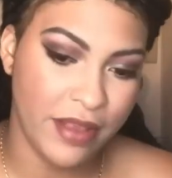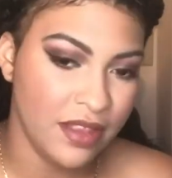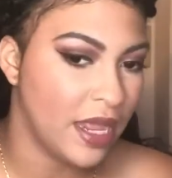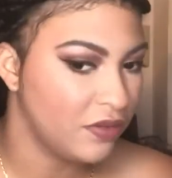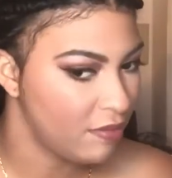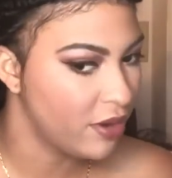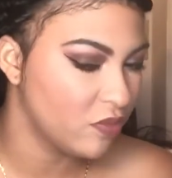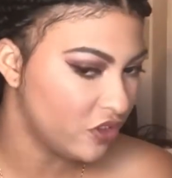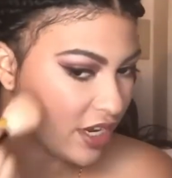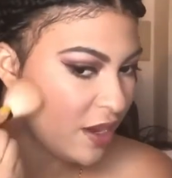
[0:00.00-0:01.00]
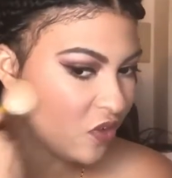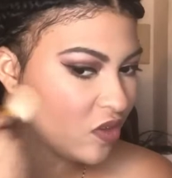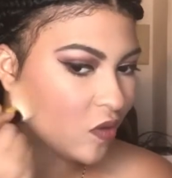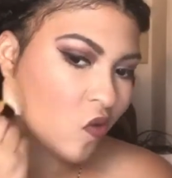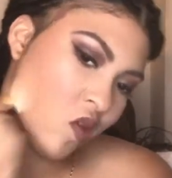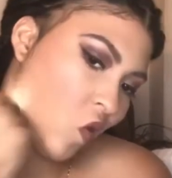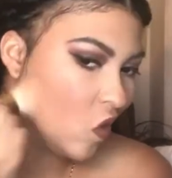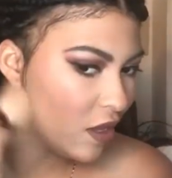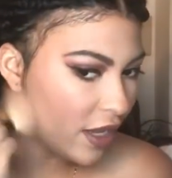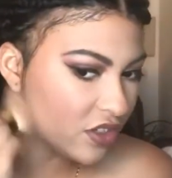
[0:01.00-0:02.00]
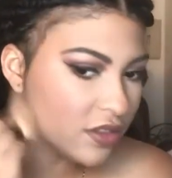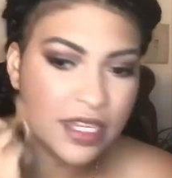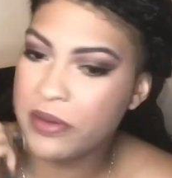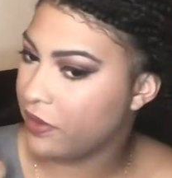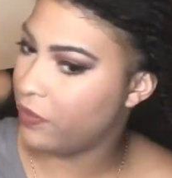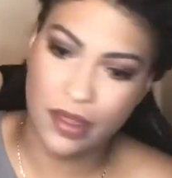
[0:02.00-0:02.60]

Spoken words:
Okay, so the very last thing I'm doing here for makeup wearers,